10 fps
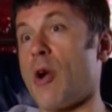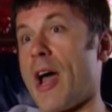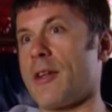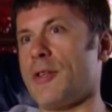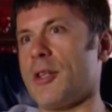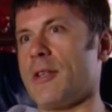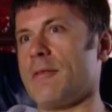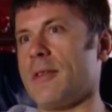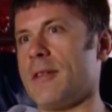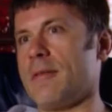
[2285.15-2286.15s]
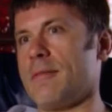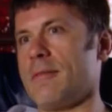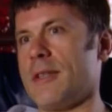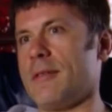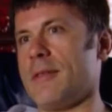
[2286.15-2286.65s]
track that it
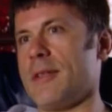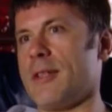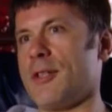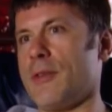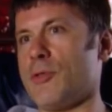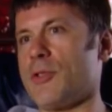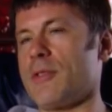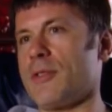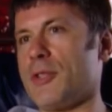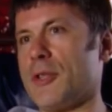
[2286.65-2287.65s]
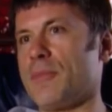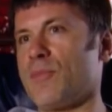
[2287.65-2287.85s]
covers, you know.